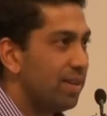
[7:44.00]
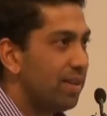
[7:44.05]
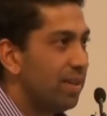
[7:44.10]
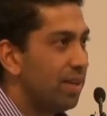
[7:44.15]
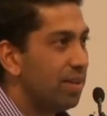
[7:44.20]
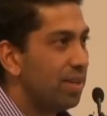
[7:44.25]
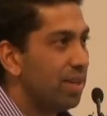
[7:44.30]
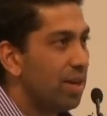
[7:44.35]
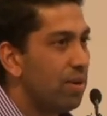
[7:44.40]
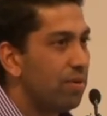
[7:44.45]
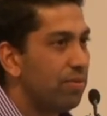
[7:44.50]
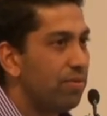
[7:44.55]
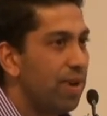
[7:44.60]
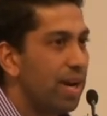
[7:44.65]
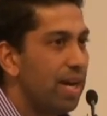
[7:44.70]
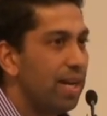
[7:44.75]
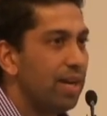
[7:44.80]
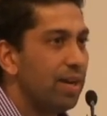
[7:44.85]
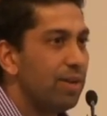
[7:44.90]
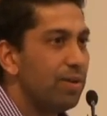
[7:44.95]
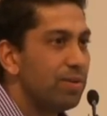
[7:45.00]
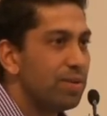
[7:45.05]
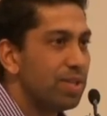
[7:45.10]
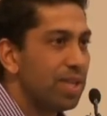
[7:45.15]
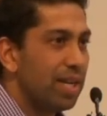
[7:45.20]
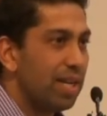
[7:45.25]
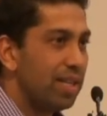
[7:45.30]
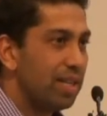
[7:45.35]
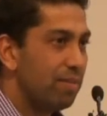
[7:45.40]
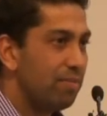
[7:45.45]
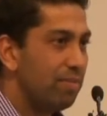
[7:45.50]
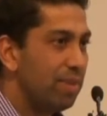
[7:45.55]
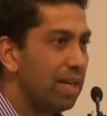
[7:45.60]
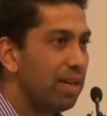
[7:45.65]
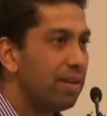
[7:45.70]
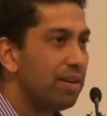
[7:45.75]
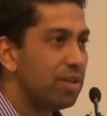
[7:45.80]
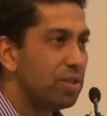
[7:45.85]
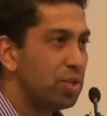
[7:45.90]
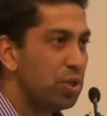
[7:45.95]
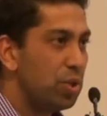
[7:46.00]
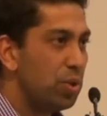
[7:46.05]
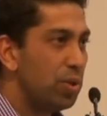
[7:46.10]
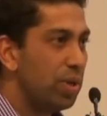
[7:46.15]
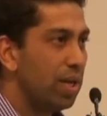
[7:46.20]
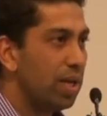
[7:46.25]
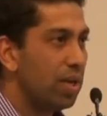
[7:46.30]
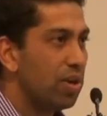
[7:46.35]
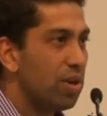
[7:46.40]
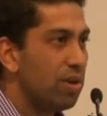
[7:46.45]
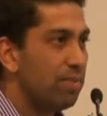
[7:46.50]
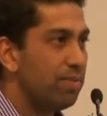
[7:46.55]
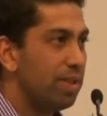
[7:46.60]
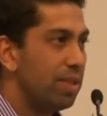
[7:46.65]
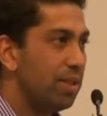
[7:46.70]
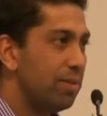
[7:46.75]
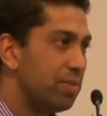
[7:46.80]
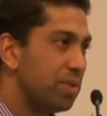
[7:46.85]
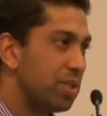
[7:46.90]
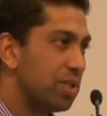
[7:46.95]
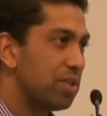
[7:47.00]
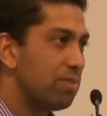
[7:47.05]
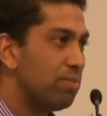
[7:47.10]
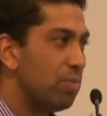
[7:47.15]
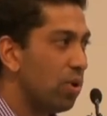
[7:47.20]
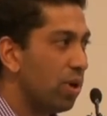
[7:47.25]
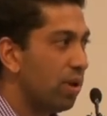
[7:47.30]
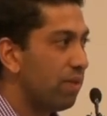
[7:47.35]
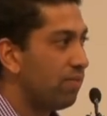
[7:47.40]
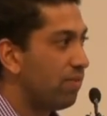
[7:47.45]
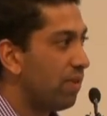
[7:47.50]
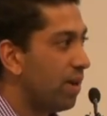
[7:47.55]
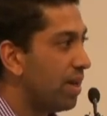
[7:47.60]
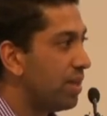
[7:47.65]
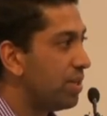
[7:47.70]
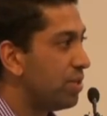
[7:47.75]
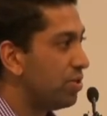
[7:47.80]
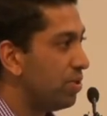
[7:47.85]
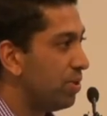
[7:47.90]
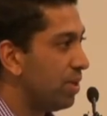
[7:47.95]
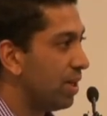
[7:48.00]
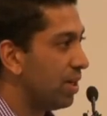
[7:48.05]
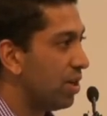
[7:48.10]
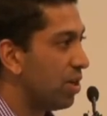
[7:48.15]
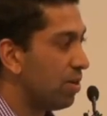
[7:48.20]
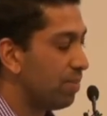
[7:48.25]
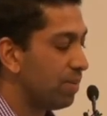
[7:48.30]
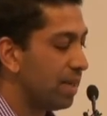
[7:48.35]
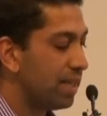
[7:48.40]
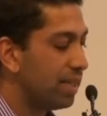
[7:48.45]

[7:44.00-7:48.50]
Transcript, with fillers: you know, the old radios that had the big tuning knob and there was a smaller fine tuning knob.